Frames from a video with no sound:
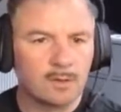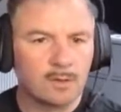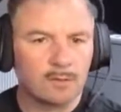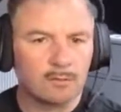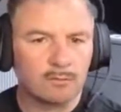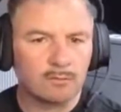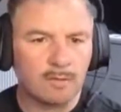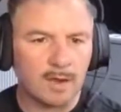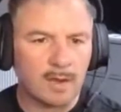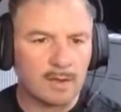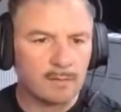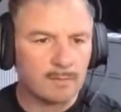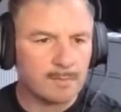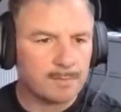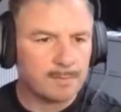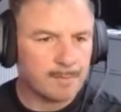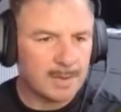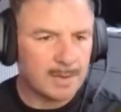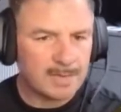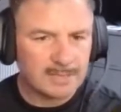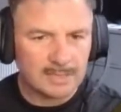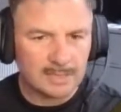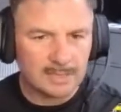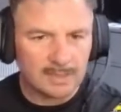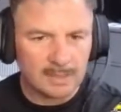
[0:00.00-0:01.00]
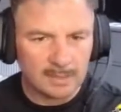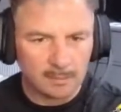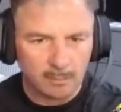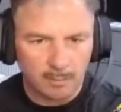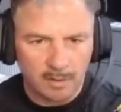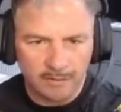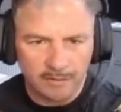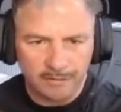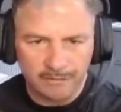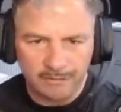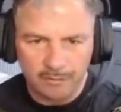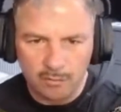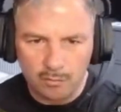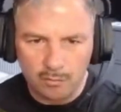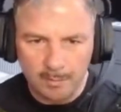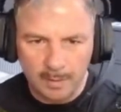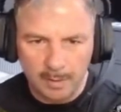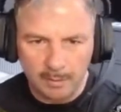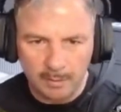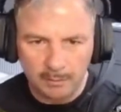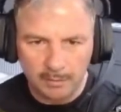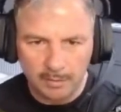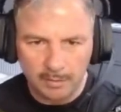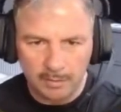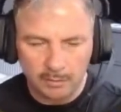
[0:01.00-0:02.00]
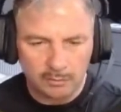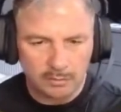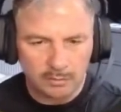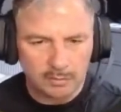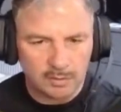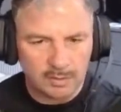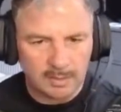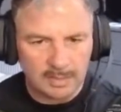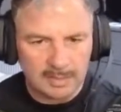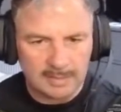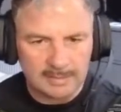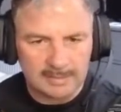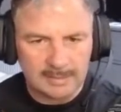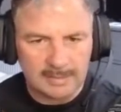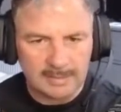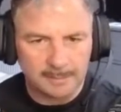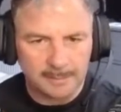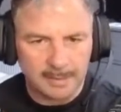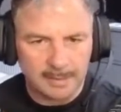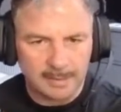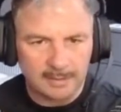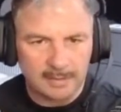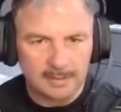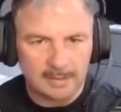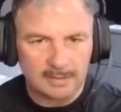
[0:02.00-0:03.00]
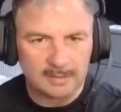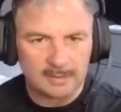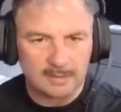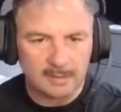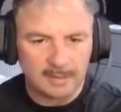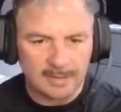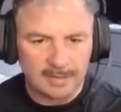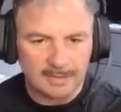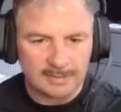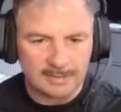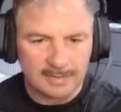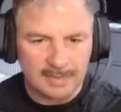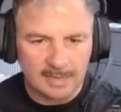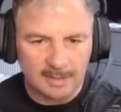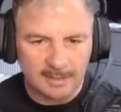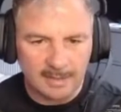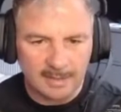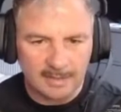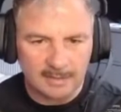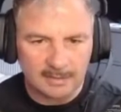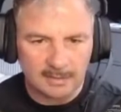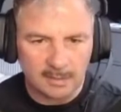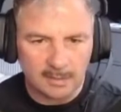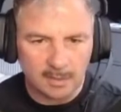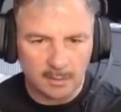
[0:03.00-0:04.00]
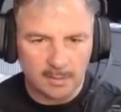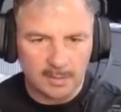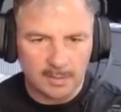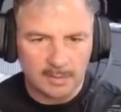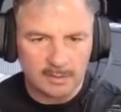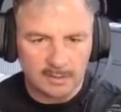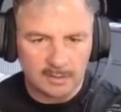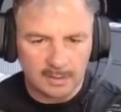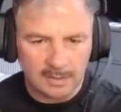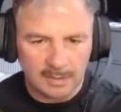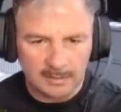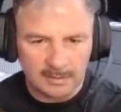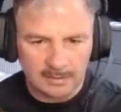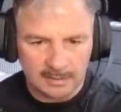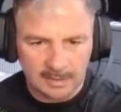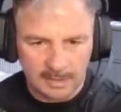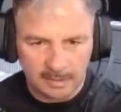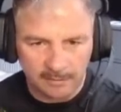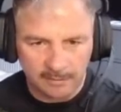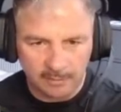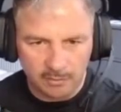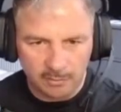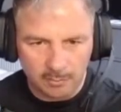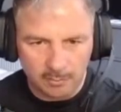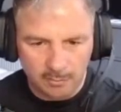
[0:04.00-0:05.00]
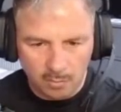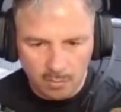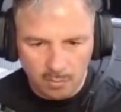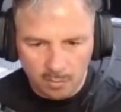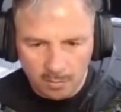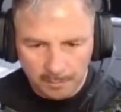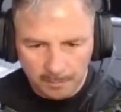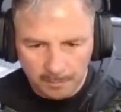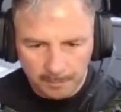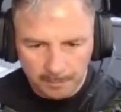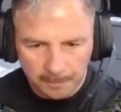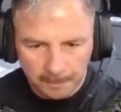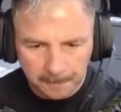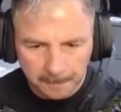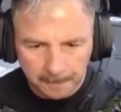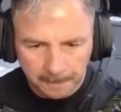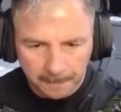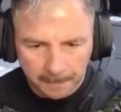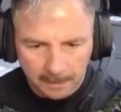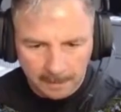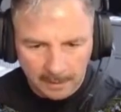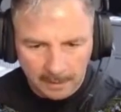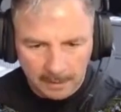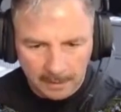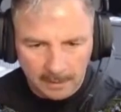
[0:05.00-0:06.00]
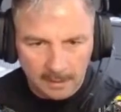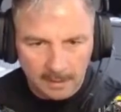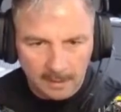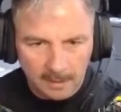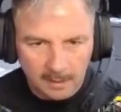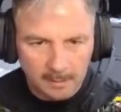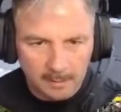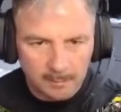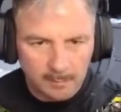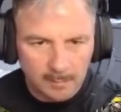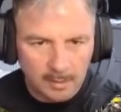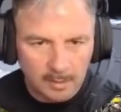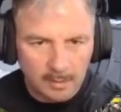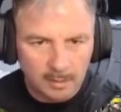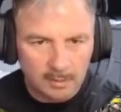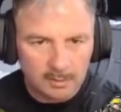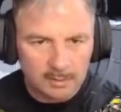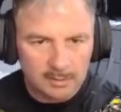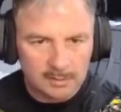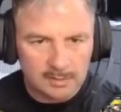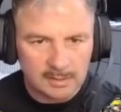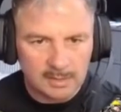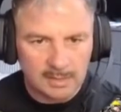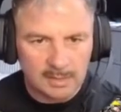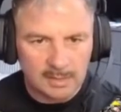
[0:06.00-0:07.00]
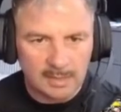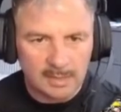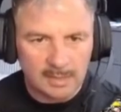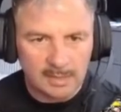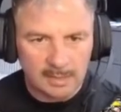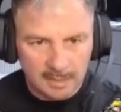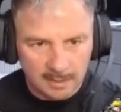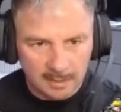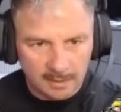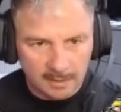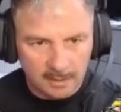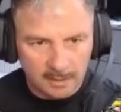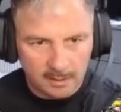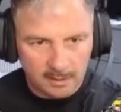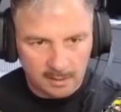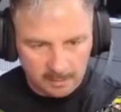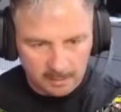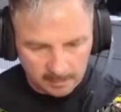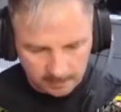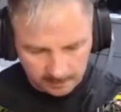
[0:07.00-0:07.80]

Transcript: Right, we basically want a full belt though, so let's see about this. So that's how that's going. So let's get a few more. We got another.